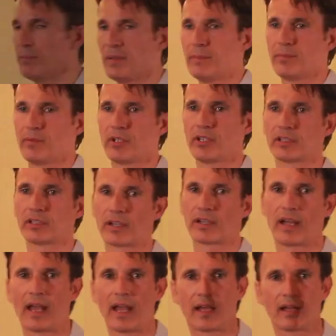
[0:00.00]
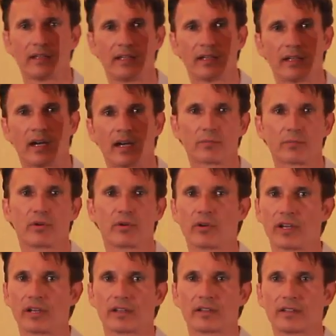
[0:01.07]
people here had their heart
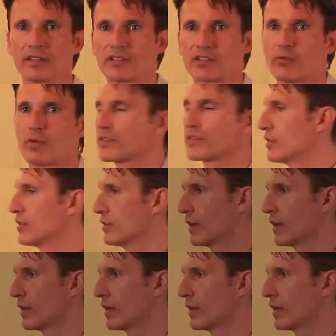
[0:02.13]
broken at least once in